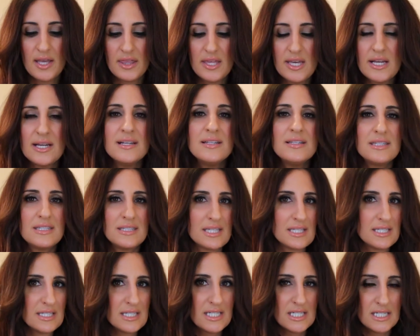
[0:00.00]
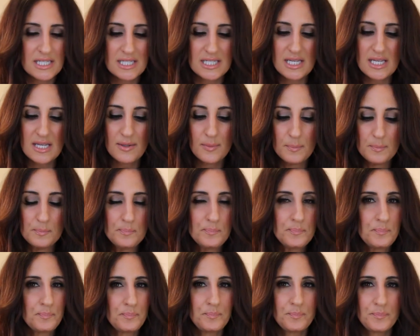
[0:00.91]
The consistency
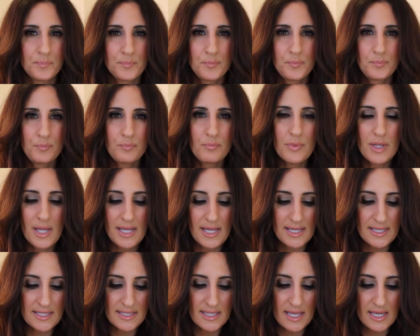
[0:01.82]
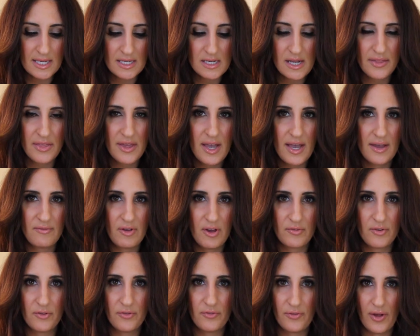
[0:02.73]
is like nothing I've
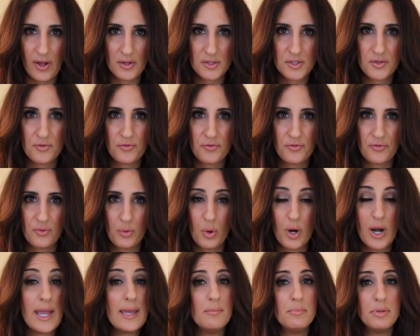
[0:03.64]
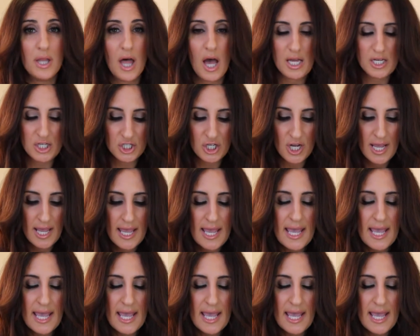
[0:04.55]
ever felt for a blush.